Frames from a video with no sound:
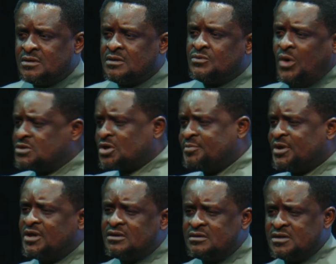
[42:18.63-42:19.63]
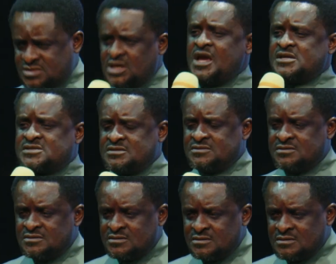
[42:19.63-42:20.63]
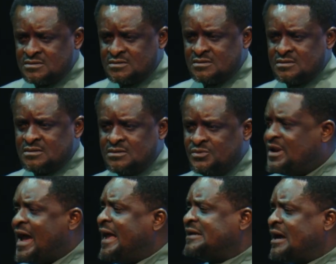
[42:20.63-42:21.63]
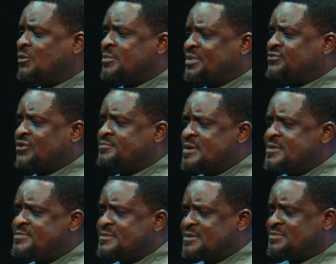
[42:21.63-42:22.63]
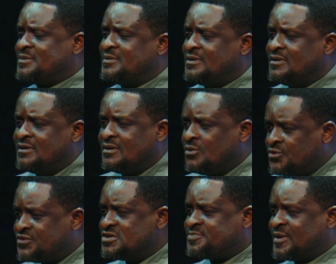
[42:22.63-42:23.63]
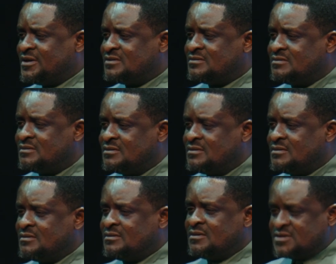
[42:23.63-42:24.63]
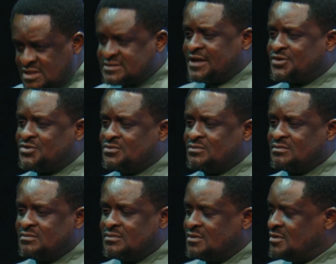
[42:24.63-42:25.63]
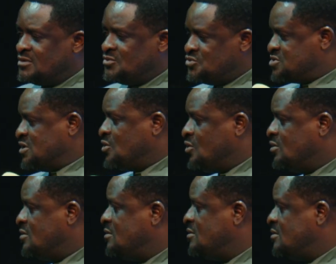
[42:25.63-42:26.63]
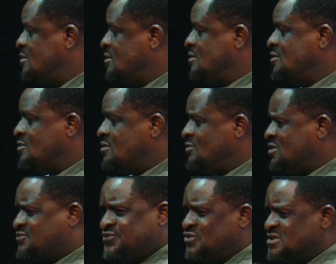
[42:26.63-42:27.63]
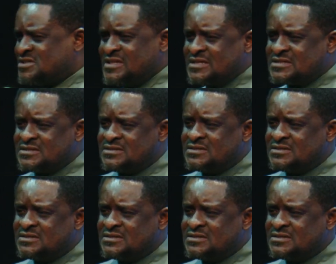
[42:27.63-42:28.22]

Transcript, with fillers: Want to be healed? He said, Yes. When I heard that, we prayed for him. Beep, beep, beep, we finished praying. He said, Thank you. We said, Go. What foolishness.